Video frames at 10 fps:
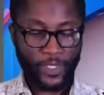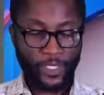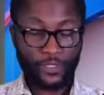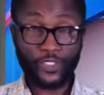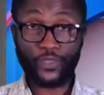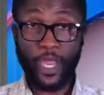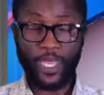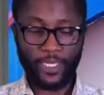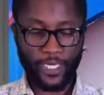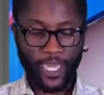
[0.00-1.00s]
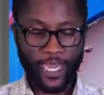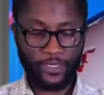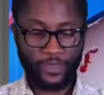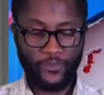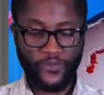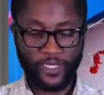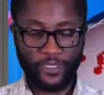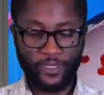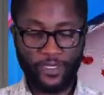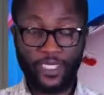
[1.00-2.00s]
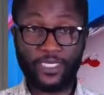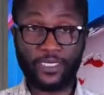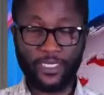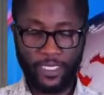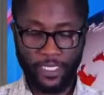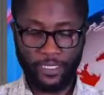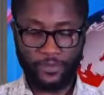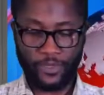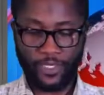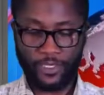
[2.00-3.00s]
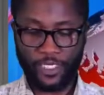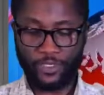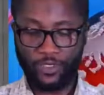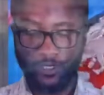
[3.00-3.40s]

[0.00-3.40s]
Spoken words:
Strike, ASU faction seeks liberalization